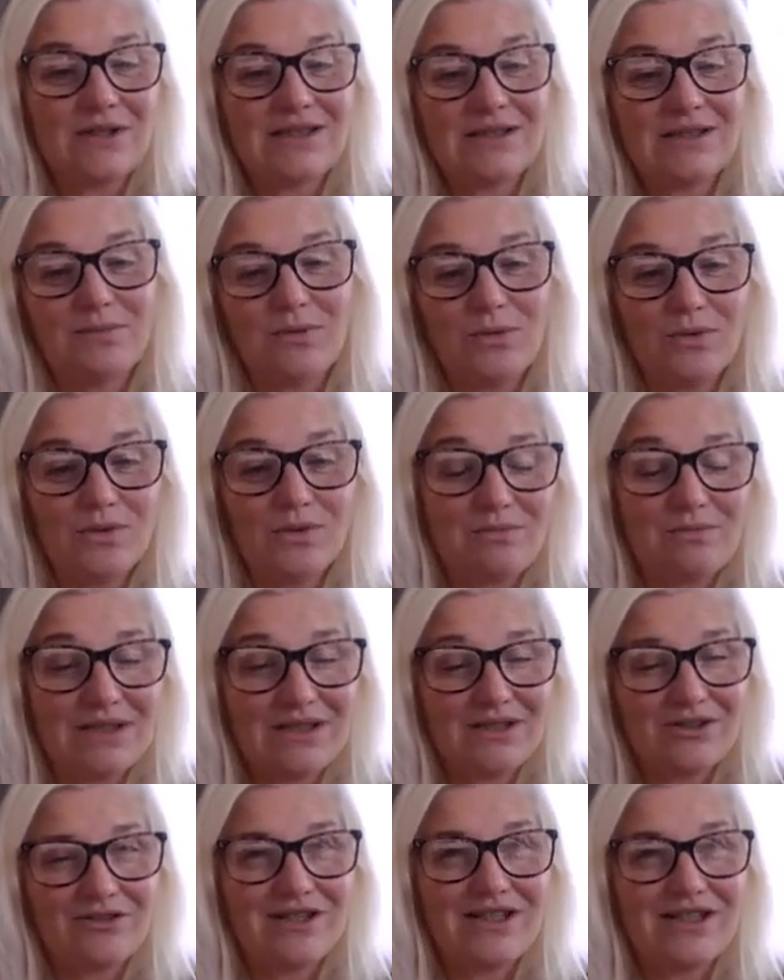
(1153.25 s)
explore the
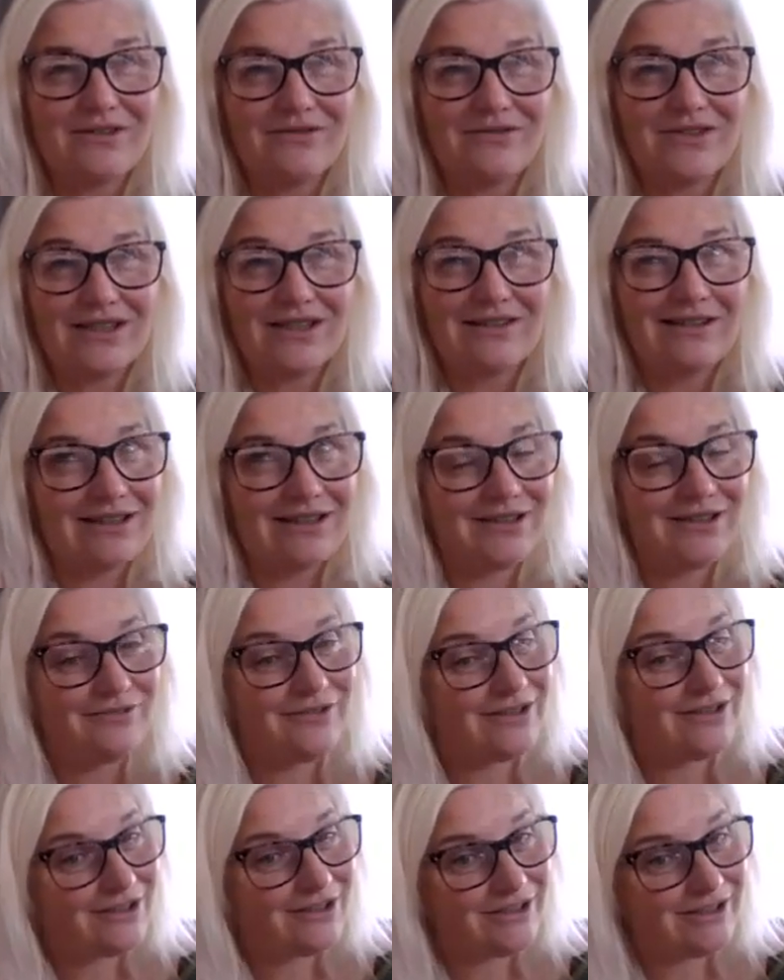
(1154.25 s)
mysteries of the
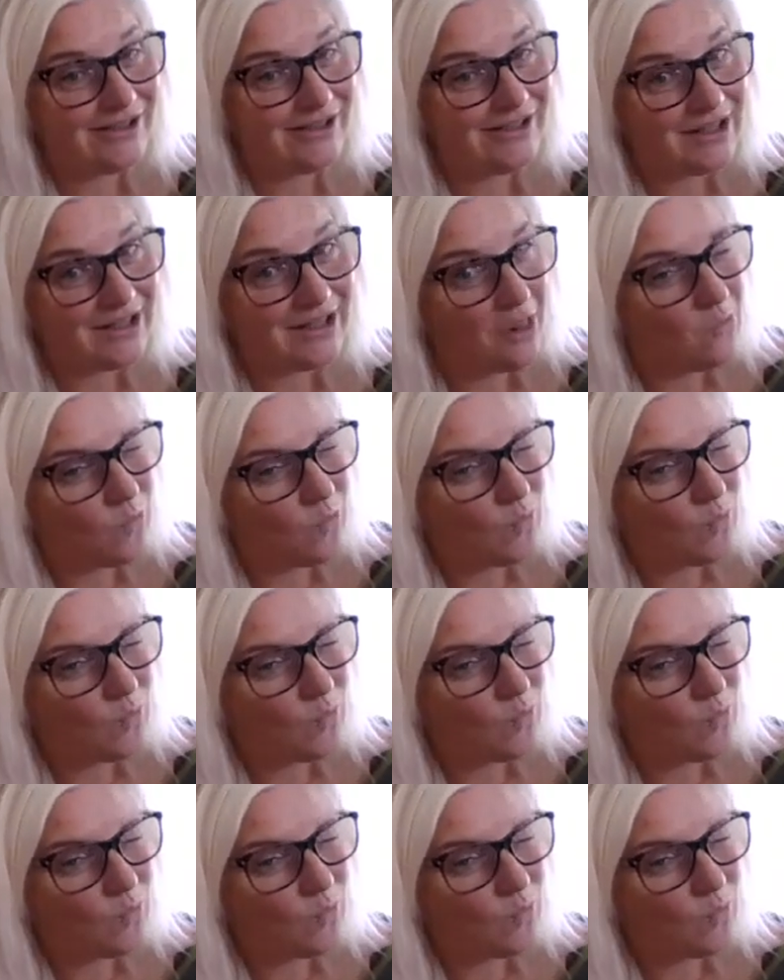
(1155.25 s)
collective energy.